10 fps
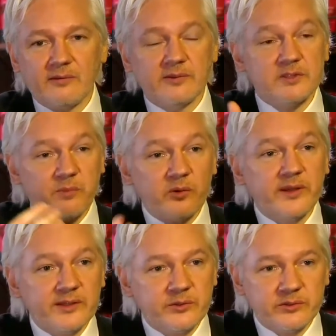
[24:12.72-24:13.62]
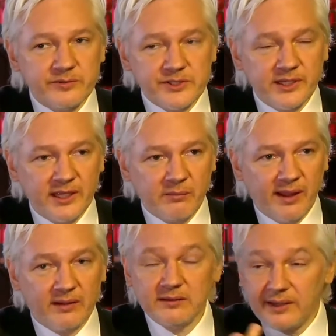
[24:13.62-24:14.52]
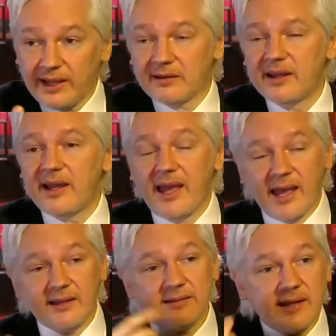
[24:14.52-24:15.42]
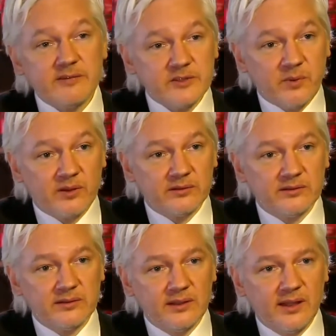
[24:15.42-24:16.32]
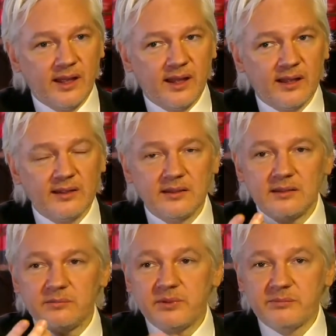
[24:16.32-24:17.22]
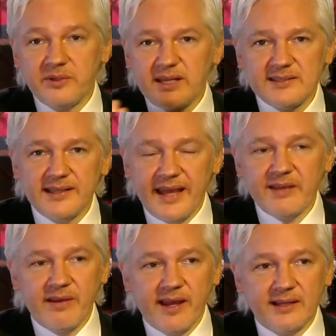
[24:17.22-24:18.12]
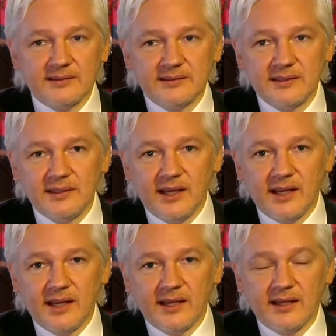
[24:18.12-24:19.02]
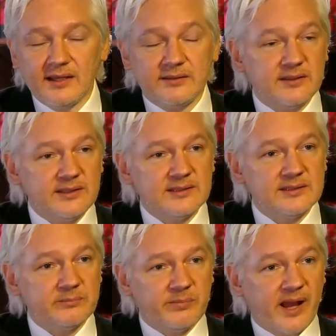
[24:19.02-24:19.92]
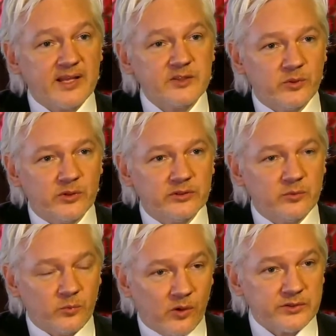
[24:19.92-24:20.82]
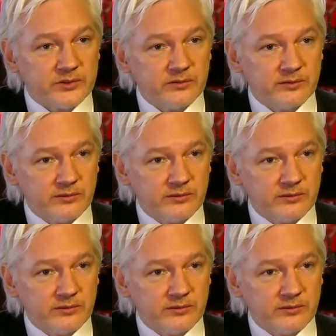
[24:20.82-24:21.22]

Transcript: responding to a phishing email. Now, how did they respond? Podesta gave out that his password was